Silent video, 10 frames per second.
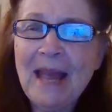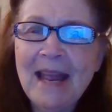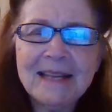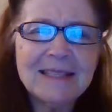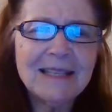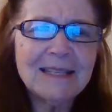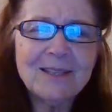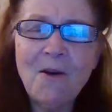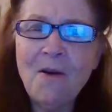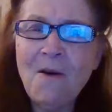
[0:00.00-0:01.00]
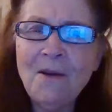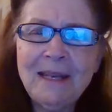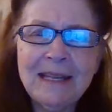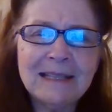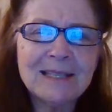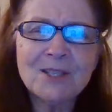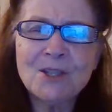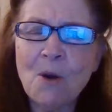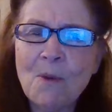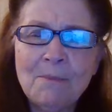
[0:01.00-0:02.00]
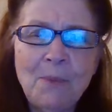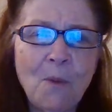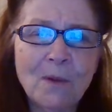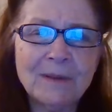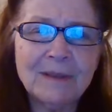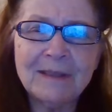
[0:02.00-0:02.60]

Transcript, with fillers: Pass this on. It's so important